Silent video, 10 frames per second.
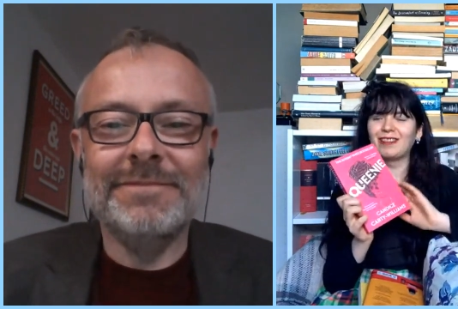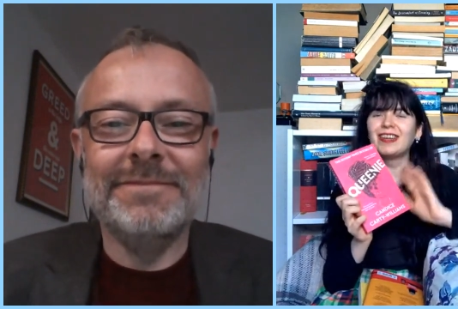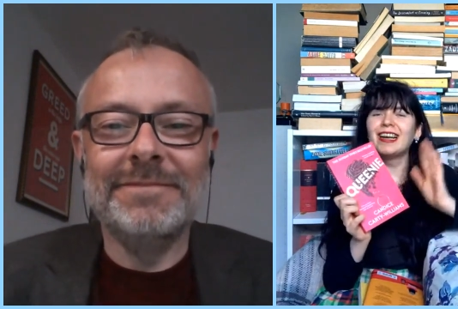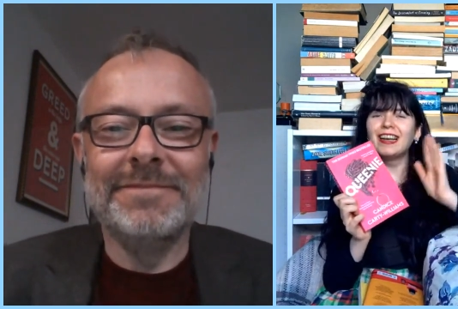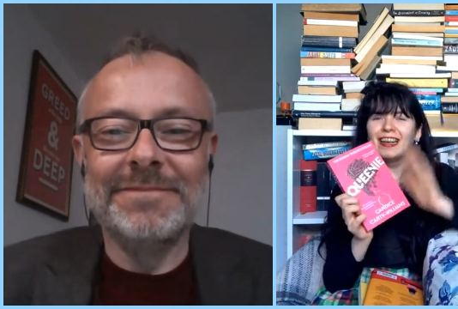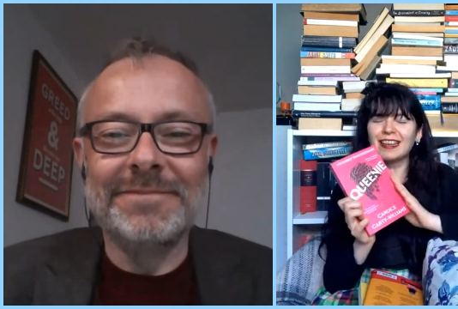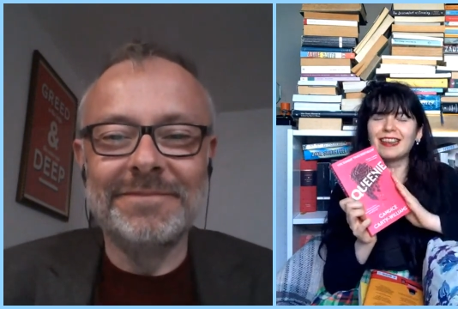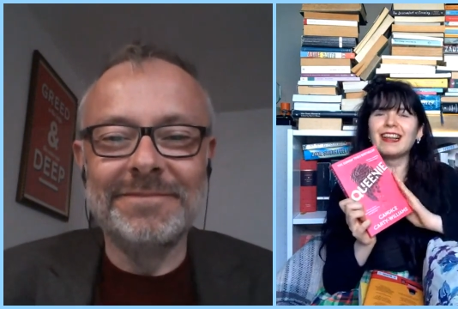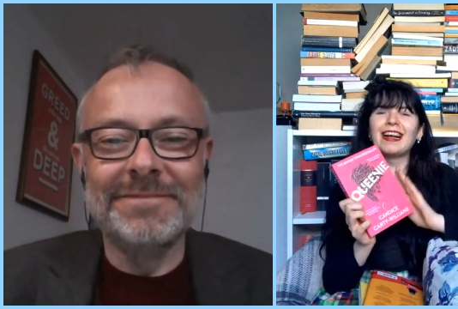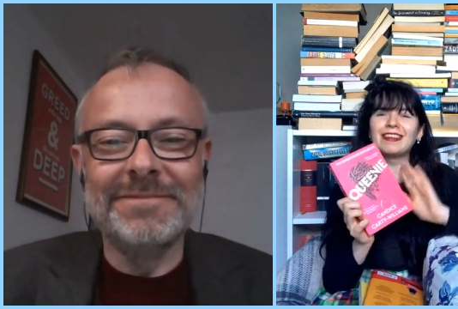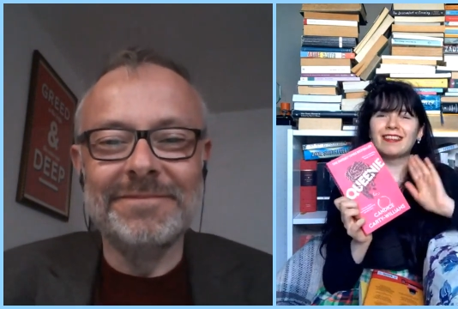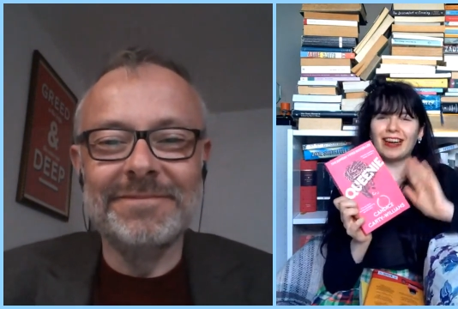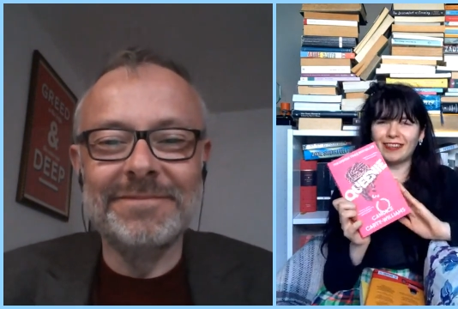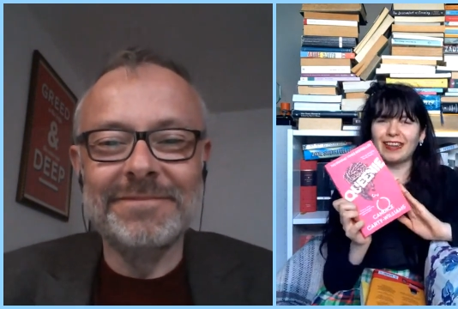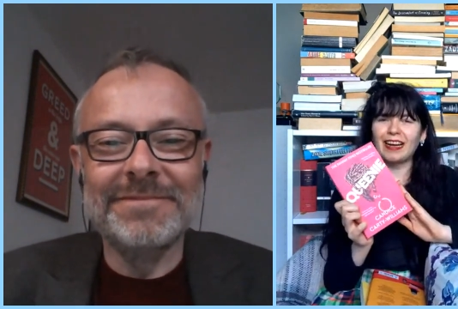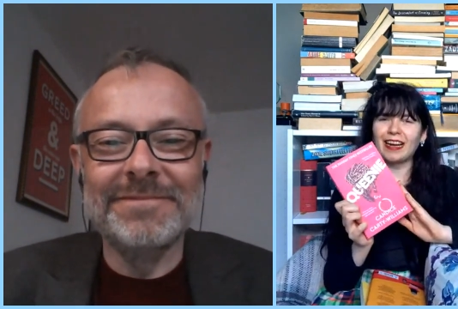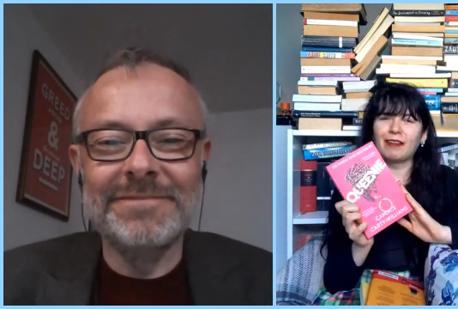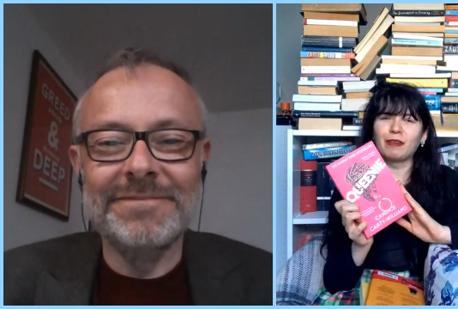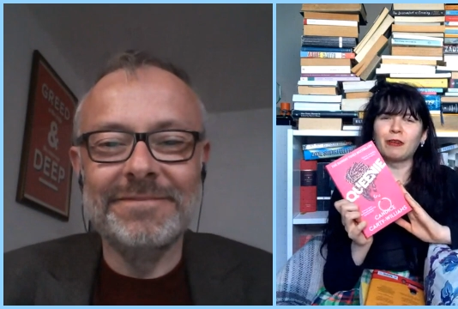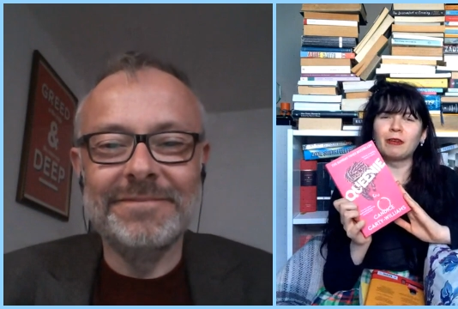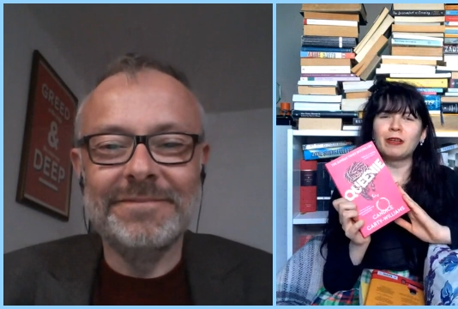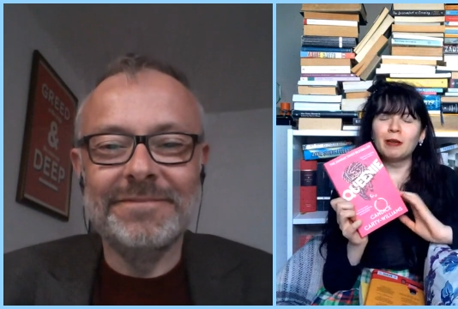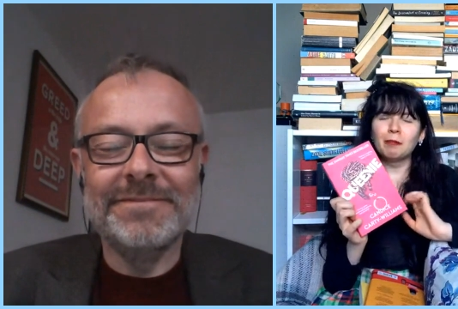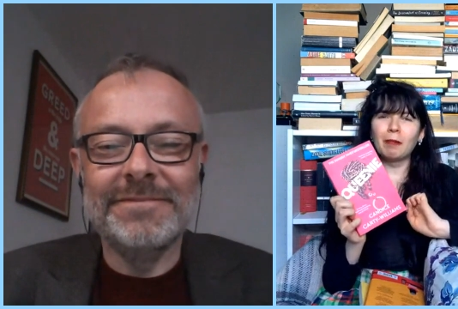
Speaker 1: Um, it's great on that level.